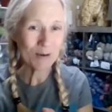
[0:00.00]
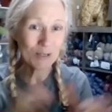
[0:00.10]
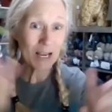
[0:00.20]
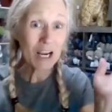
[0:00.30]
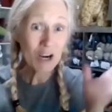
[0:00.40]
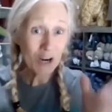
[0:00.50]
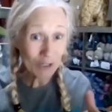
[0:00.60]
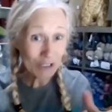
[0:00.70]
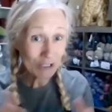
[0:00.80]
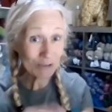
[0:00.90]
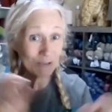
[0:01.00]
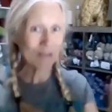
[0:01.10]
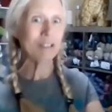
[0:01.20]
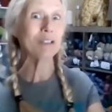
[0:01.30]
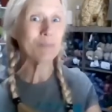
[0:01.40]
to encourage you, to
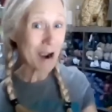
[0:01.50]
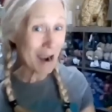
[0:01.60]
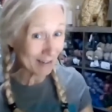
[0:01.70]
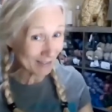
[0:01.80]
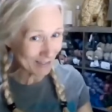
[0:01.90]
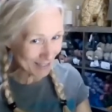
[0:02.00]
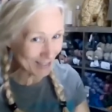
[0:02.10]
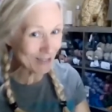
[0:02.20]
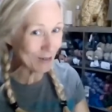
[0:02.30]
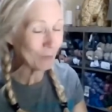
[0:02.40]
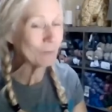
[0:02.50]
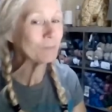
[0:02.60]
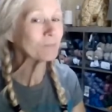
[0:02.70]
inspire you